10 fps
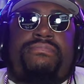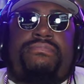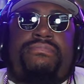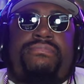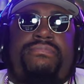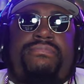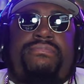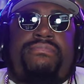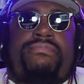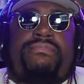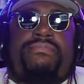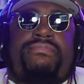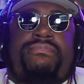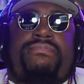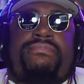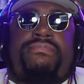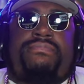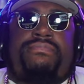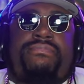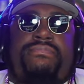
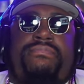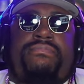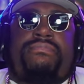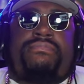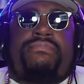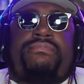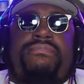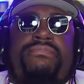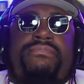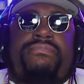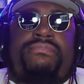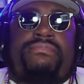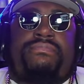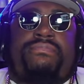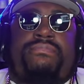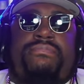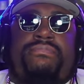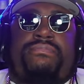The person shown says nothing.